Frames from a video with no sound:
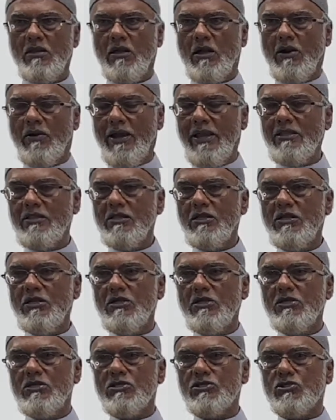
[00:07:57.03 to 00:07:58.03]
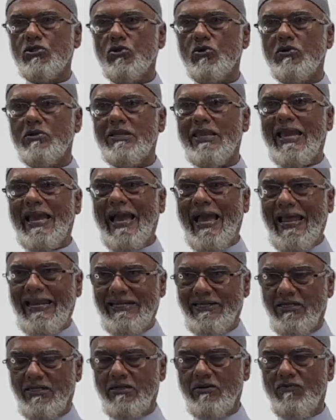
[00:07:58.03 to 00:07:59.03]
All right? So the
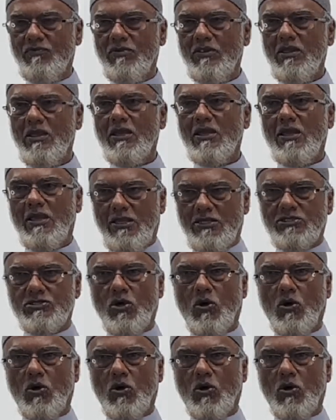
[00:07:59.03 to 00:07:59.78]
and is